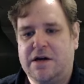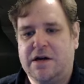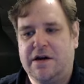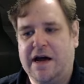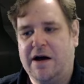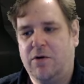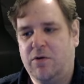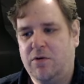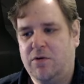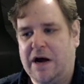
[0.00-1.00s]
Now,
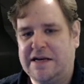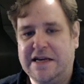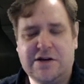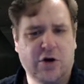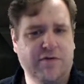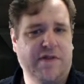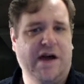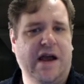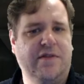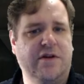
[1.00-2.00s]
I did cover
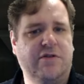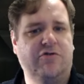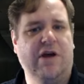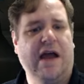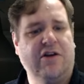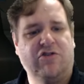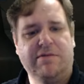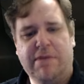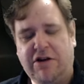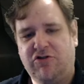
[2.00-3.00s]
that in the, I actually
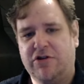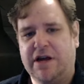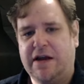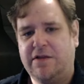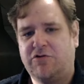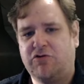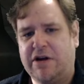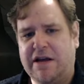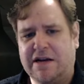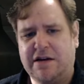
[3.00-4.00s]
mentioned it in the
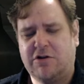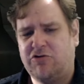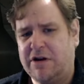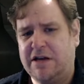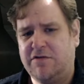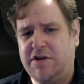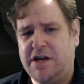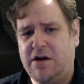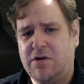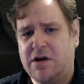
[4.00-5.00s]
trinket, I did a trinkets
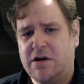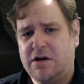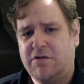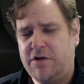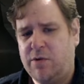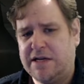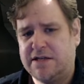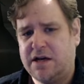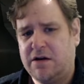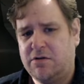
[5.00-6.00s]
video a few weeks
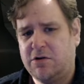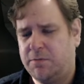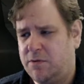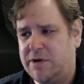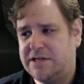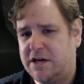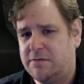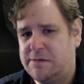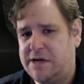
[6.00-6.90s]
ago, a couple of weeks ago maybe.